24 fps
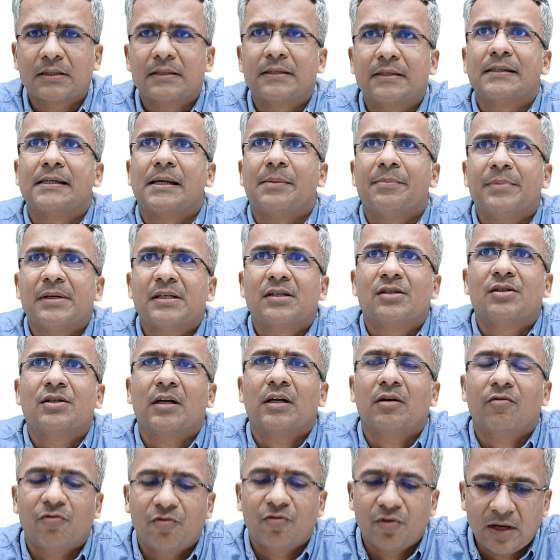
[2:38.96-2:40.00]

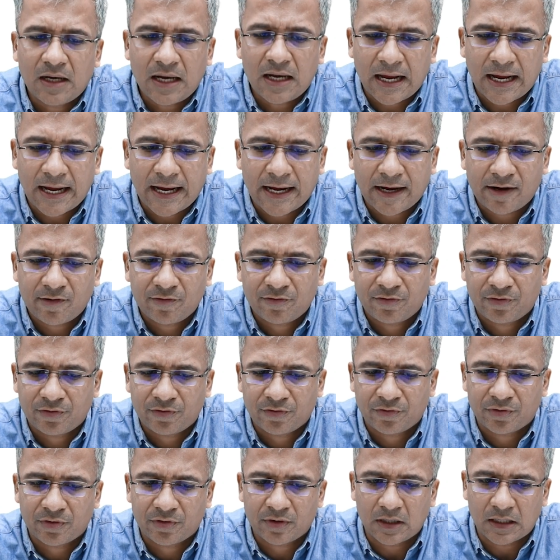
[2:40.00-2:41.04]
semester will have
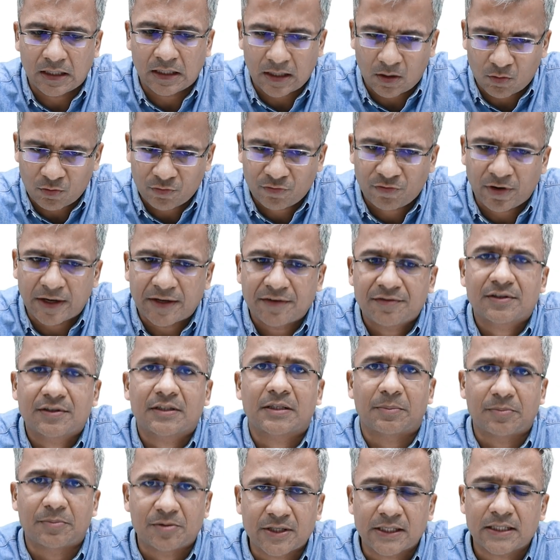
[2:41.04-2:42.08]
around 5
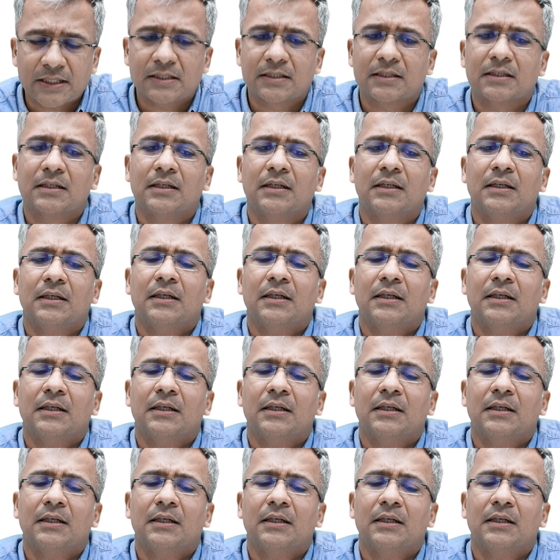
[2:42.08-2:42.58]
subjects.